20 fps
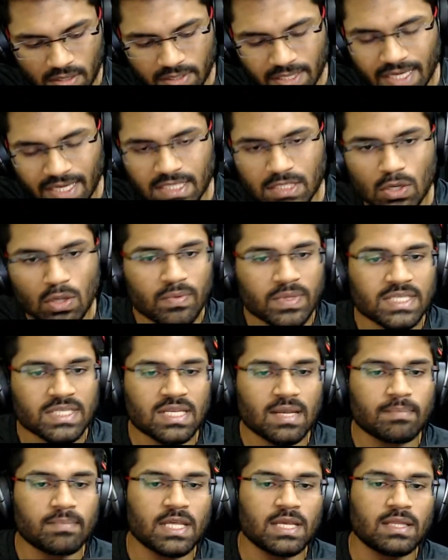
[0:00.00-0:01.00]
There is always
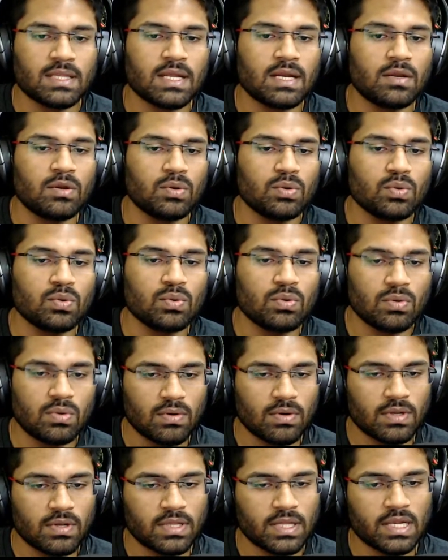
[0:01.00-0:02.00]
something that you
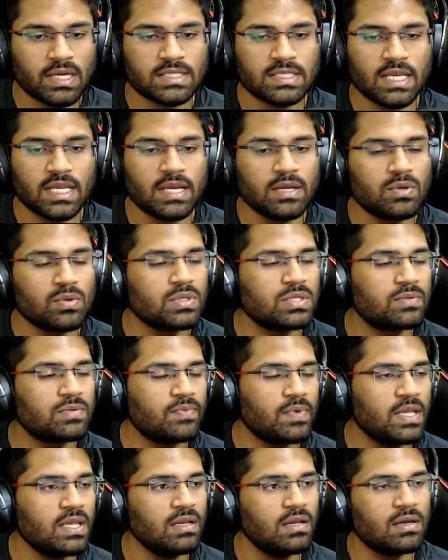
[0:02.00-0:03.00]
do that is e2
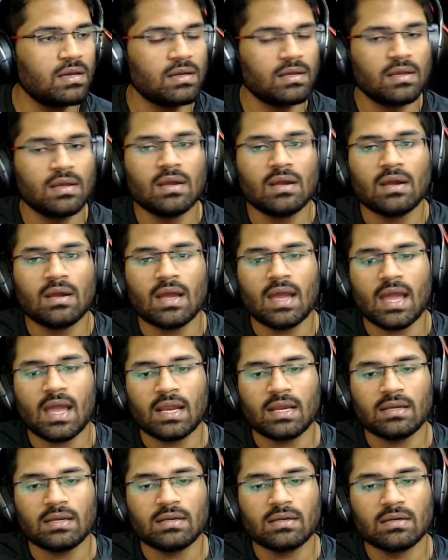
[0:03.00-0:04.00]
is weak,
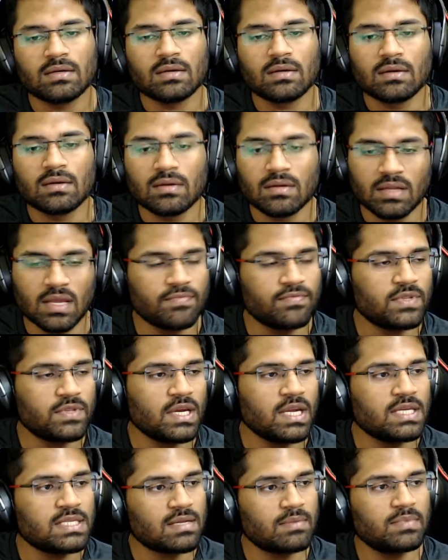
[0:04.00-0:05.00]
and
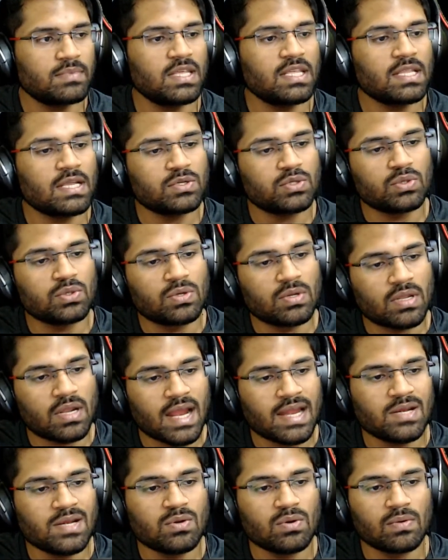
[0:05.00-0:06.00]
f3 is something that you should
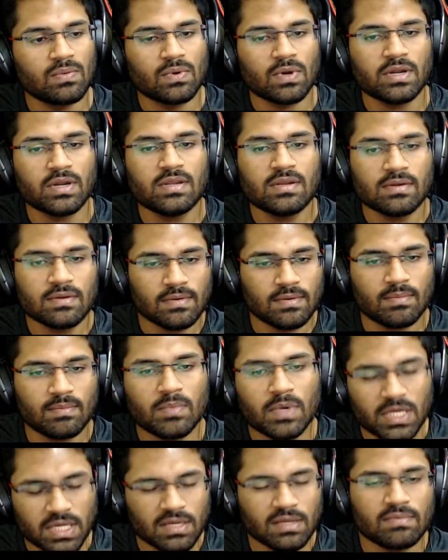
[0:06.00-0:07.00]
try to avoid.
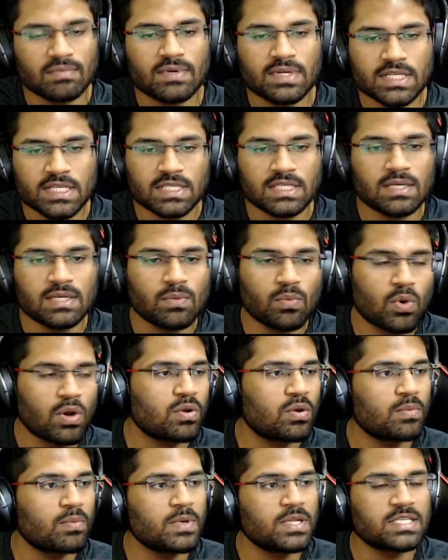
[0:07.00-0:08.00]
But here we'll just see
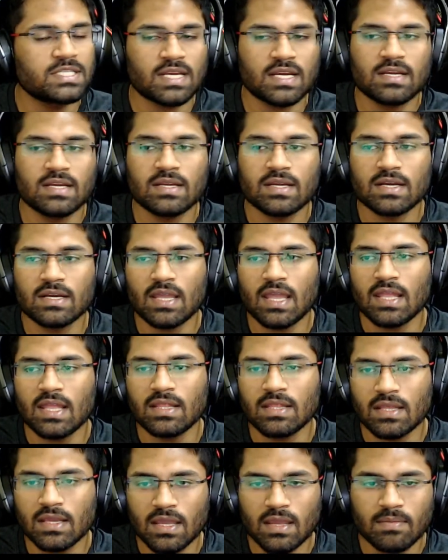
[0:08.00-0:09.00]
what Rubinstein did
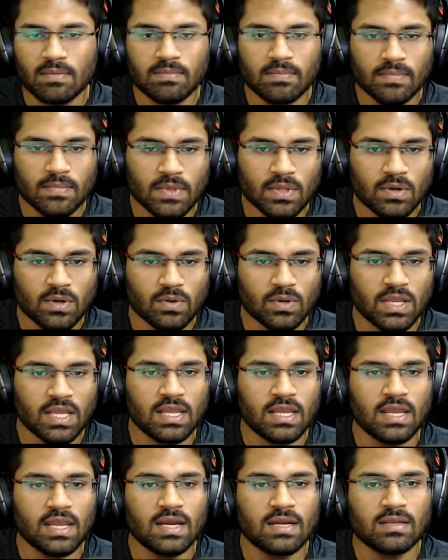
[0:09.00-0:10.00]
in the game. Rook
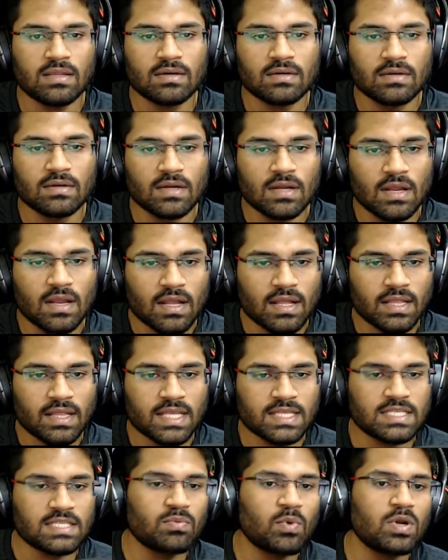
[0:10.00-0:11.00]
e8.
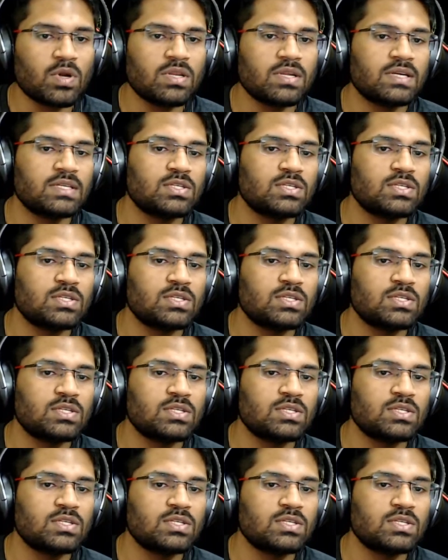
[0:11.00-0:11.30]
This is what